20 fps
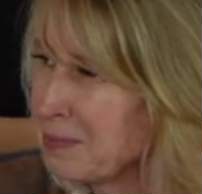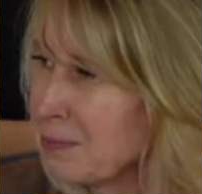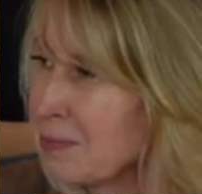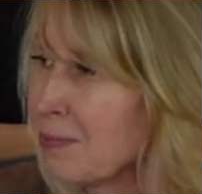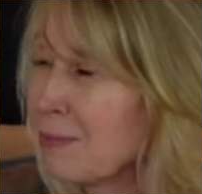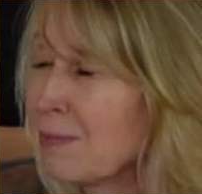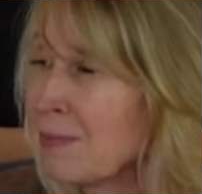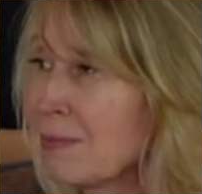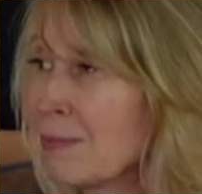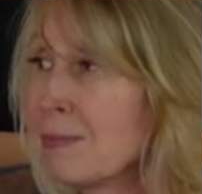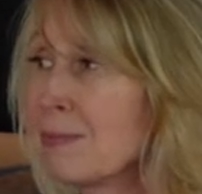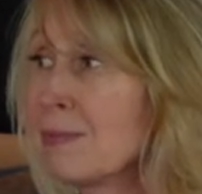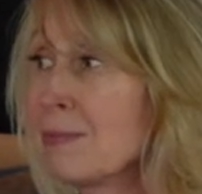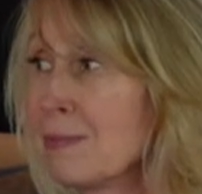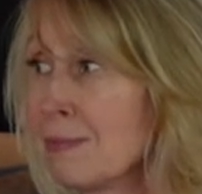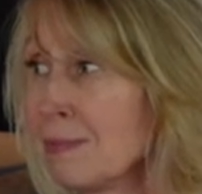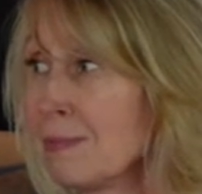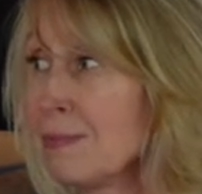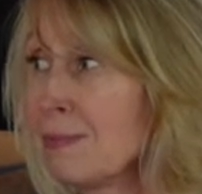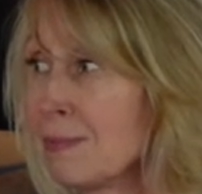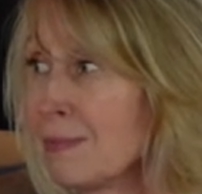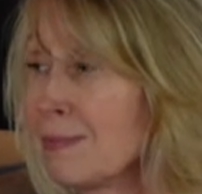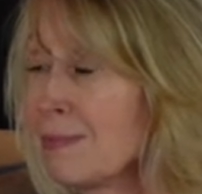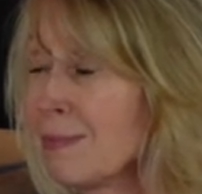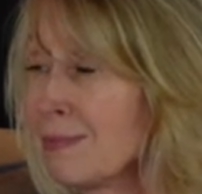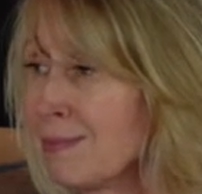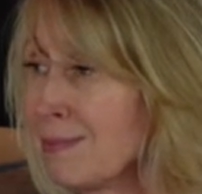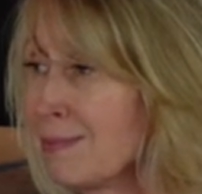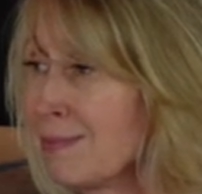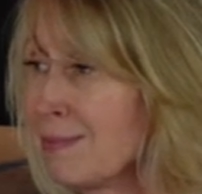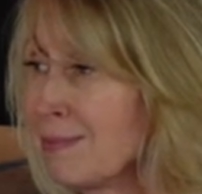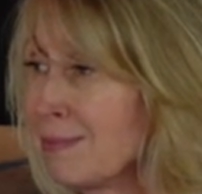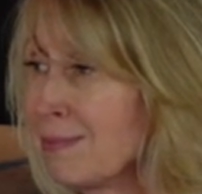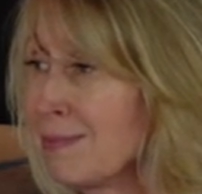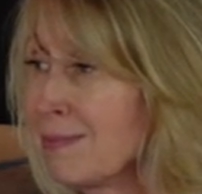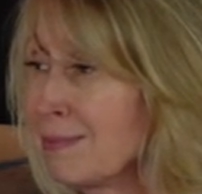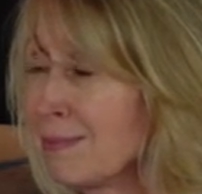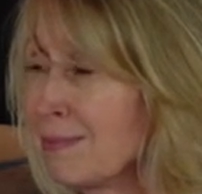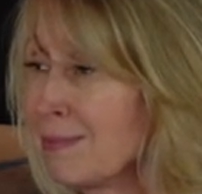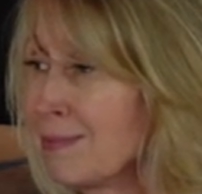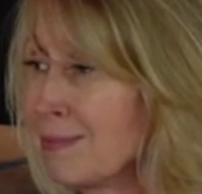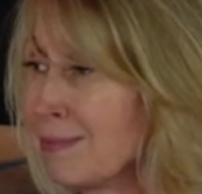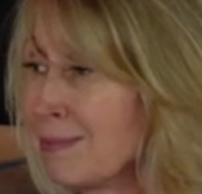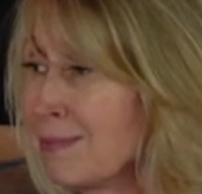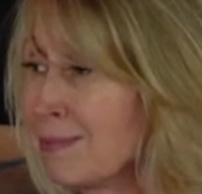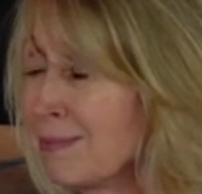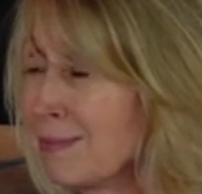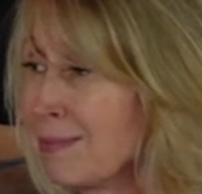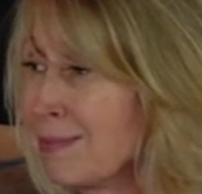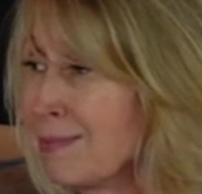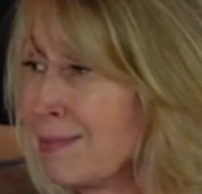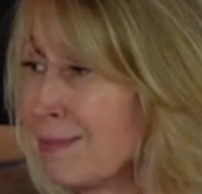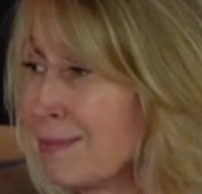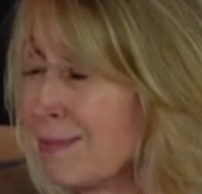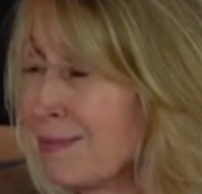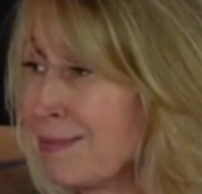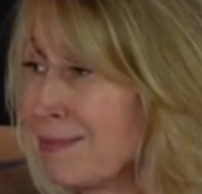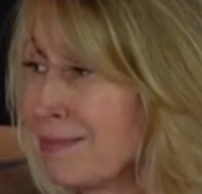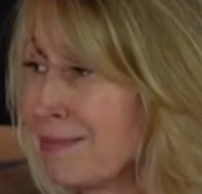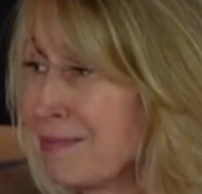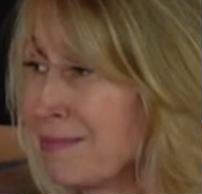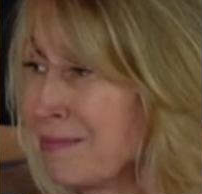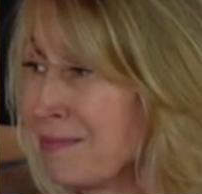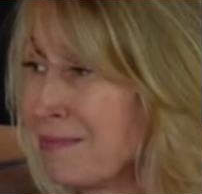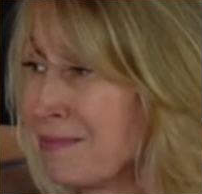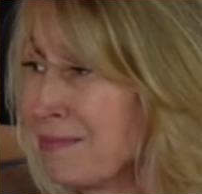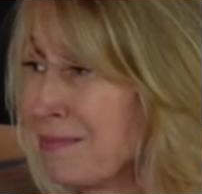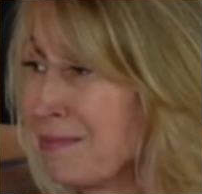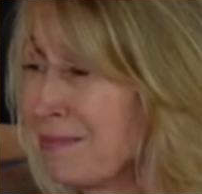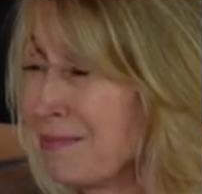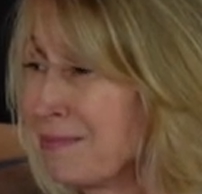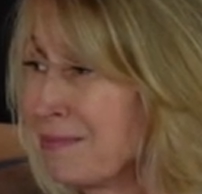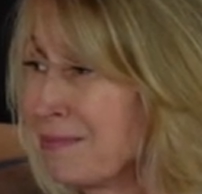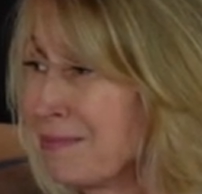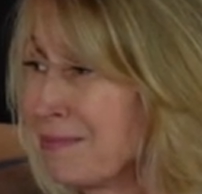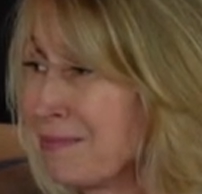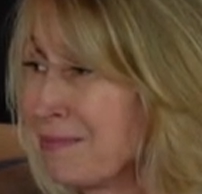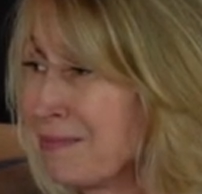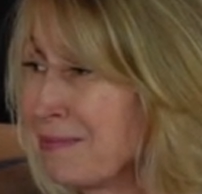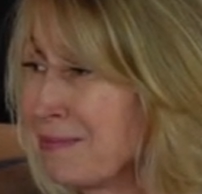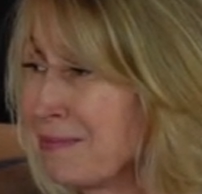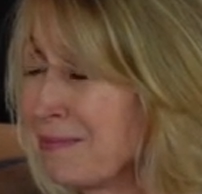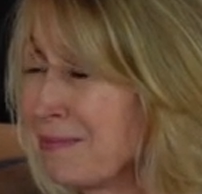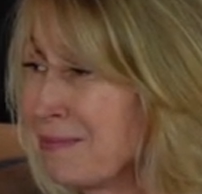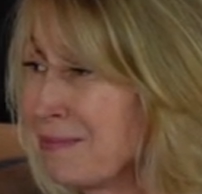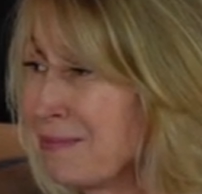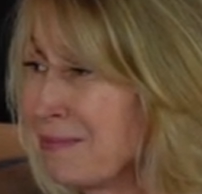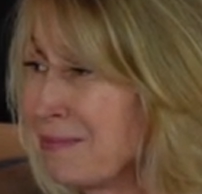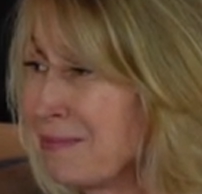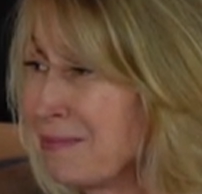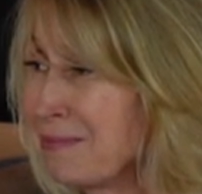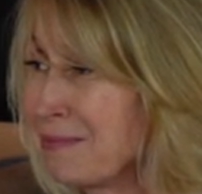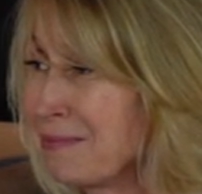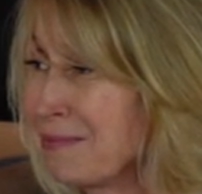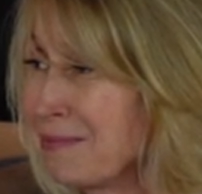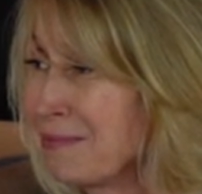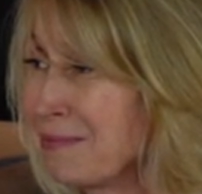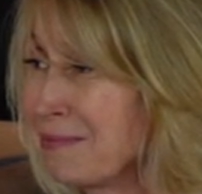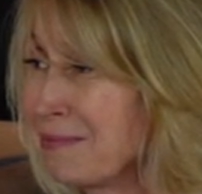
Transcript: The person shown says nothing.